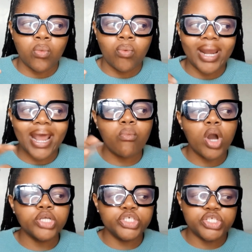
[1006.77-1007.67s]
What I
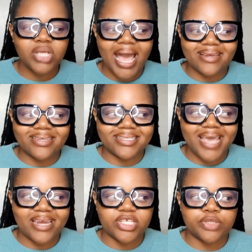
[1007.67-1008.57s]
want you to
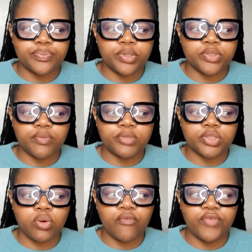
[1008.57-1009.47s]
understand, I suppose, from
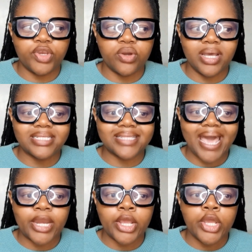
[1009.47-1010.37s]
this whole video is
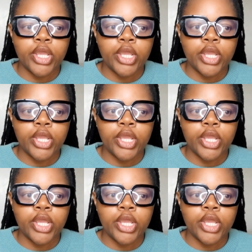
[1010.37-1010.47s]
that